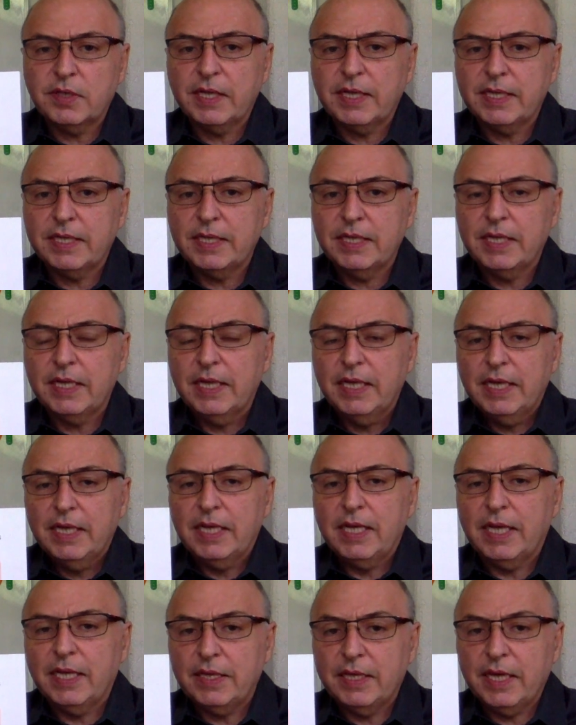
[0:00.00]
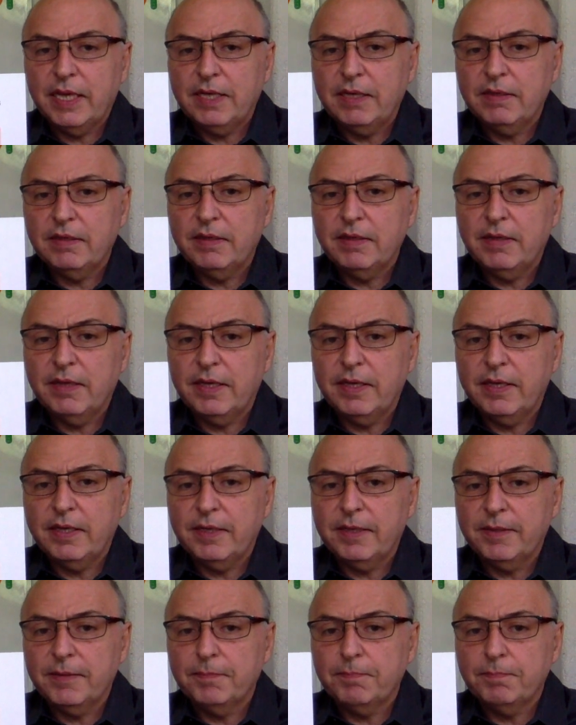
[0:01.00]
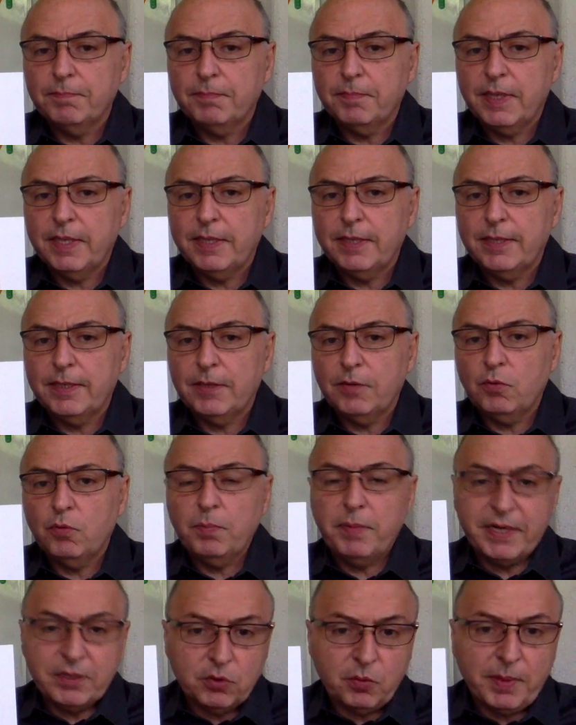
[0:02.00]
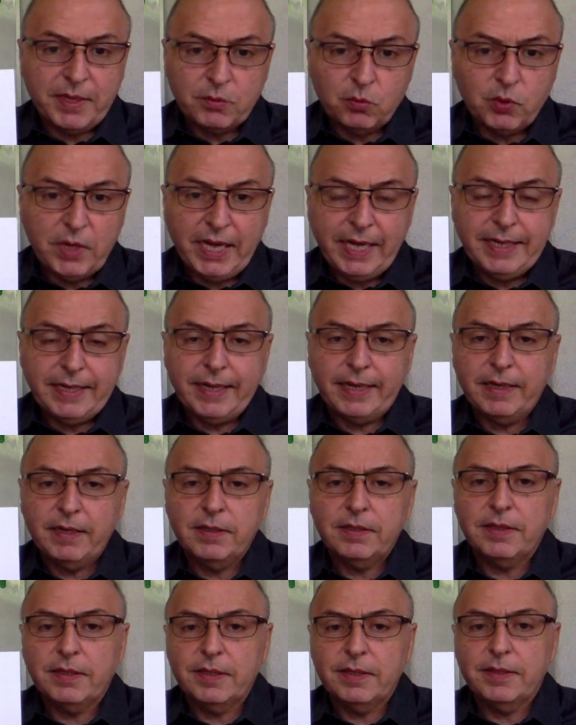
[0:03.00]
and then Umberto Maturana